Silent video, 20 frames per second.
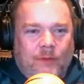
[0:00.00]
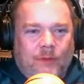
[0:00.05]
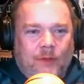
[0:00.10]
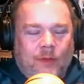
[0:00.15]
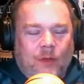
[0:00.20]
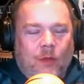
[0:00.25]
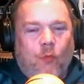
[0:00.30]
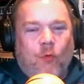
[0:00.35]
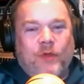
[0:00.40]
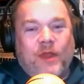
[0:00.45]

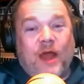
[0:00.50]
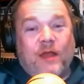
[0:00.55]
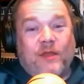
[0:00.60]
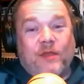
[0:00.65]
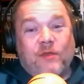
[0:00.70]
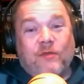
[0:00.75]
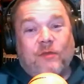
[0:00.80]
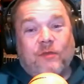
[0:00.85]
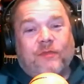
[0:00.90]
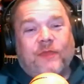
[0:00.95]
Well, now
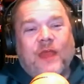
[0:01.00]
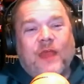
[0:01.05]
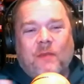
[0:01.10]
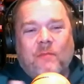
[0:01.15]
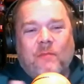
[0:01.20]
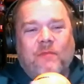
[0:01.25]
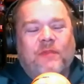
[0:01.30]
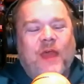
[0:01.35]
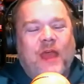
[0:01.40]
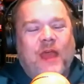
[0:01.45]
you think
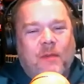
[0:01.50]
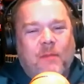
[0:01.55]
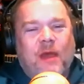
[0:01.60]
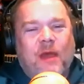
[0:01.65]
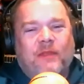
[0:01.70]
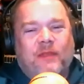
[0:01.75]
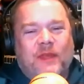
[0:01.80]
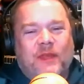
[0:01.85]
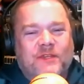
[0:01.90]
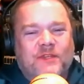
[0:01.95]

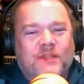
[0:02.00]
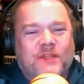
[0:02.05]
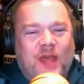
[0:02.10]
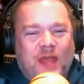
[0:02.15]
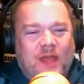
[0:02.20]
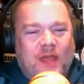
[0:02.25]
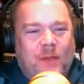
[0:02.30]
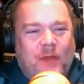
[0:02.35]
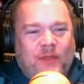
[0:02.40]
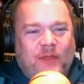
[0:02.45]
about this.
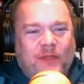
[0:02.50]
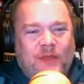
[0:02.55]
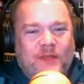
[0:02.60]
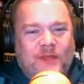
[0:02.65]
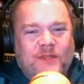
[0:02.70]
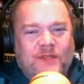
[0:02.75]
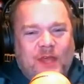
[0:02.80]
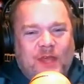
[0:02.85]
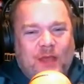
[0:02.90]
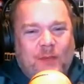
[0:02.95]
Think about
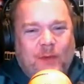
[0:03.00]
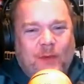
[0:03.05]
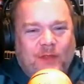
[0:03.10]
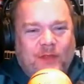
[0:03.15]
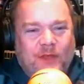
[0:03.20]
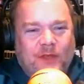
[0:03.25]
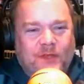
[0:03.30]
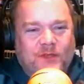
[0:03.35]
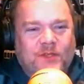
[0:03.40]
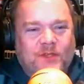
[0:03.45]
this.
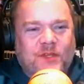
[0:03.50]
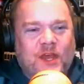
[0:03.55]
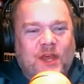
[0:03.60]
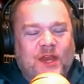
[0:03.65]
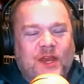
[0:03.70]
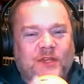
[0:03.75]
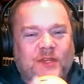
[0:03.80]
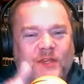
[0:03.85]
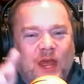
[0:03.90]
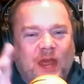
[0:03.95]
It
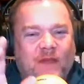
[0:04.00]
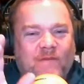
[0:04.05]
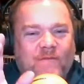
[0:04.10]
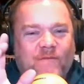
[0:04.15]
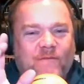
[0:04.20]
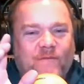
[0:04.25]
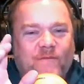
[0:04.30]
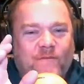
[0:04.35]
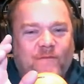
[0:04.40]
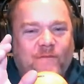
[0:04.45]
is a
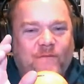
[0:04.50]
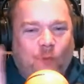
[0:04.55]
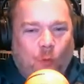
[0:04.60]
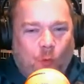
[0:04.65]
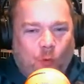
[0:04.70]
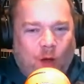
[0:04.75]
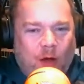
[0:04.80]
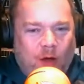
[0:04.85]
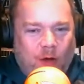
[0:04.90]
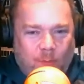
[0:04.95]

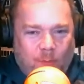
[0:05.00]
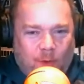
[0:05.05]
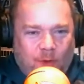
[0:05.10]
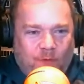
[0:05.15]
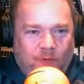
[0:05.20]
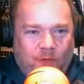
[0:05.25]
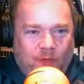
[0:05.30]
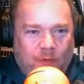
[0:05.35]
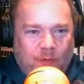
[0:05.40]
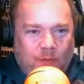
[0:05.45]
4-hour
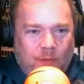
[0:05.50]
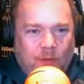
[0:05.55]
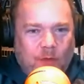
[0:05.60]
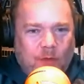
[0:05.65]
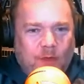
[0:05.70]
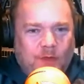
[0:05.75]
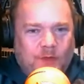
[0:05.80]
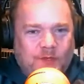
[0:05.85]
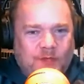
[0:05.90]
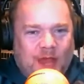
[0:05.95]
movie.
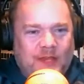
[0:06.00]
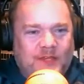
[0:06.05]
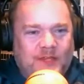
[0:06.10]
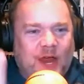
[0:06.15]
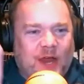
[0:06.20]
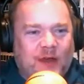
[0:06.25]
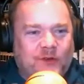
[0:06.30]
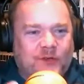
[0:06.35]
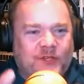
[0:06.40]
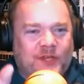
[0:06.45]
Yeah. Zack
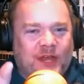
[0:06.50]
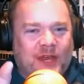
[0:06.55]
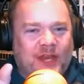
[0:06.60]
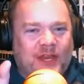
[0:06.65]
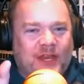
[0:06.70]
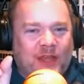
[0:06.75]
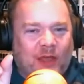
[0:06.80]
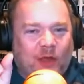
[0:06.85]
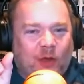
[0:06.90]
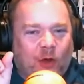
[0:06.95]
Snyder
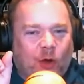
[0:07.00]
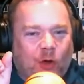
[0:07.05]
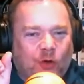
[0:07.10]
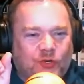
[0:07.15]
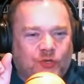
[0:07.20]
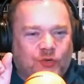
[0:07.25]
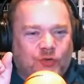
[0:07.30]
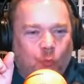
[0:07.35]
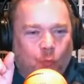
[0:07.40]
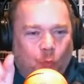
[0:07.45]
said there are
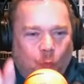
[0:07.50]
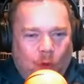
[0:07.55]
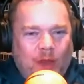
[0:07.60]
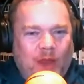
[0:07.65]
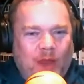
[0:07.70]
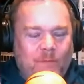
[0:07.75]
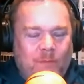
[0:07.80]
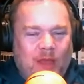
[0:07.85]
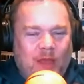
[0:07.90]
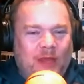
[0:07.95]

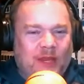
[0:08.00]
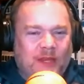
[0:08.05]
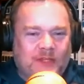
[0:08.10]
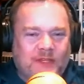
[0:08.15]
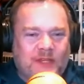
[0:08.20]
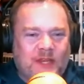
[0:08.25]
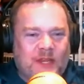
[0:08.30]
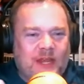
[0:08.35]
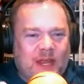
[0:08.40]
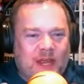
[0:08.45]
20 minutes
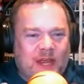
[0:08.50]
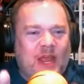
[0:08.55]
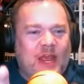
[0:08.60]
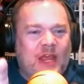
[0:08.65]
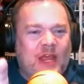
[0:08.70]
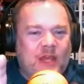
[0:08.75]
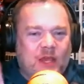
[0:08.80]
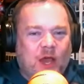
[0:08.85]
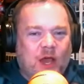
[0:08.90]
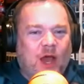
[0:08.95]

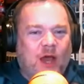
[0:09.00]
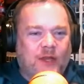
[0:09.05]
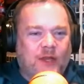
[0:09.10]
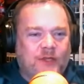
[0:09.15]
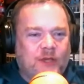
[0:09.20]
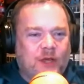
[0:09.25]
he cut